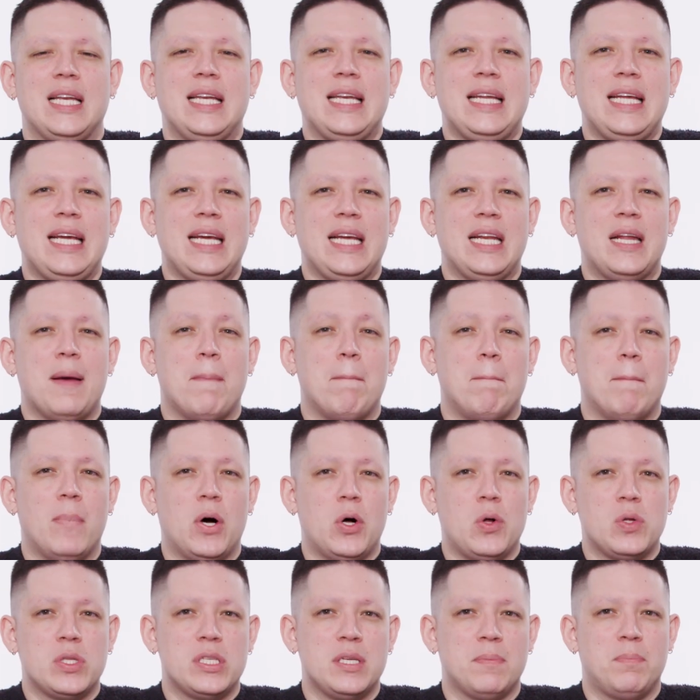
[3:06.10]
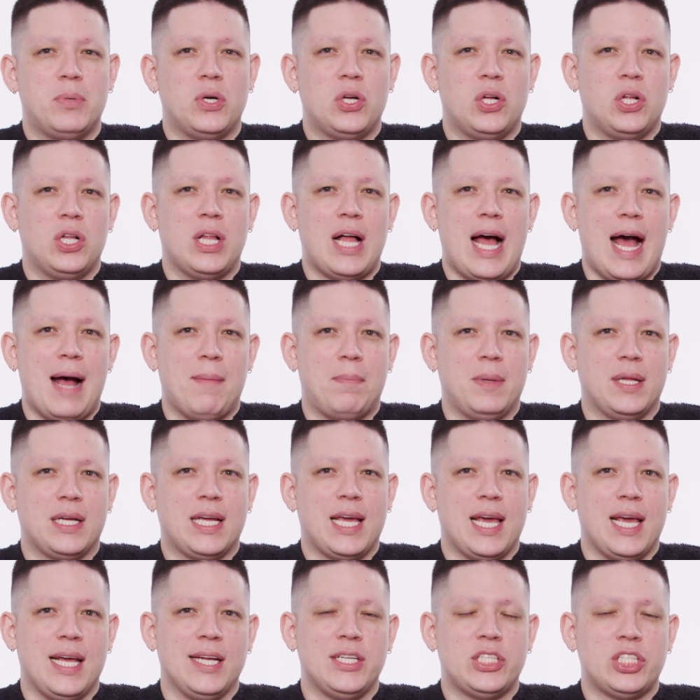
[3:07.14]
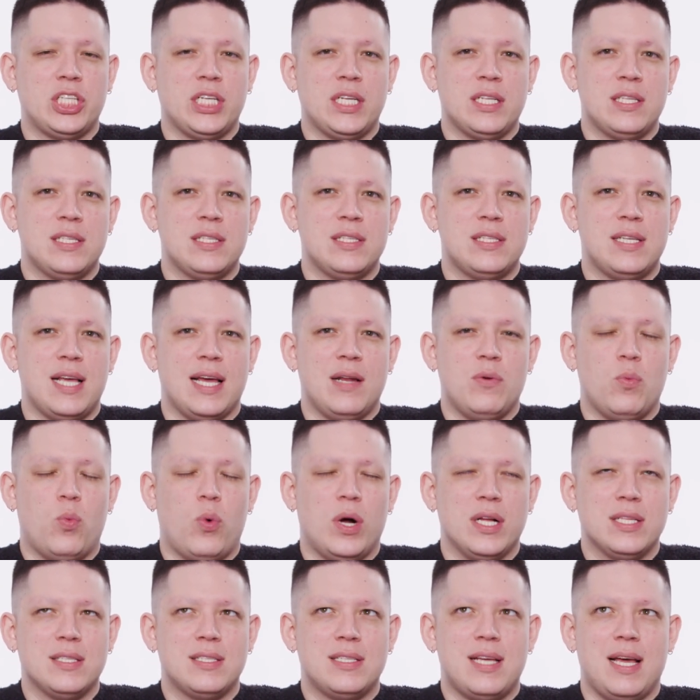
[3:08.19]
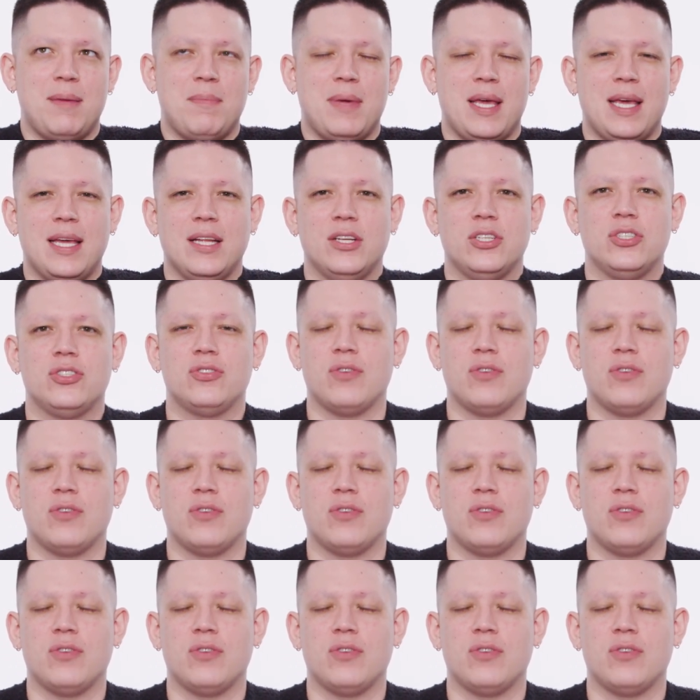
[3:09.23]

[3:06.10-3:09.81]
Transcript: need multiple applications, and once I'm in